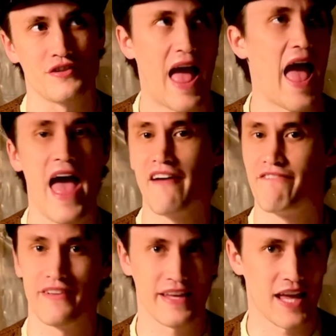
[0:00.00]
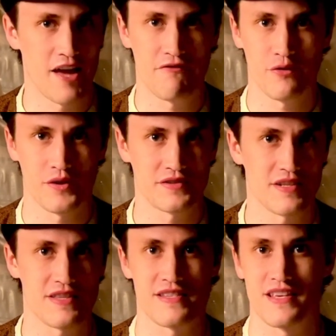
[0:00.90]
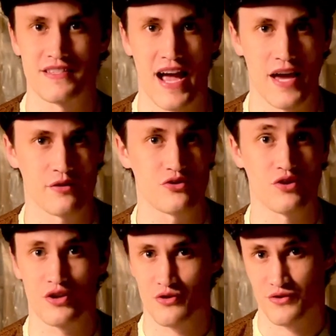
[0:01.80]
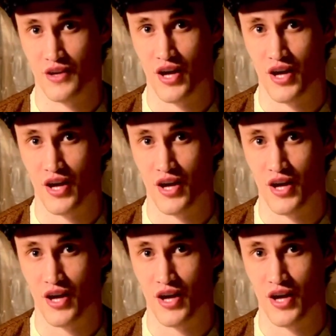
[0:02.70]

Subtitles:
heavily influences the societal structures and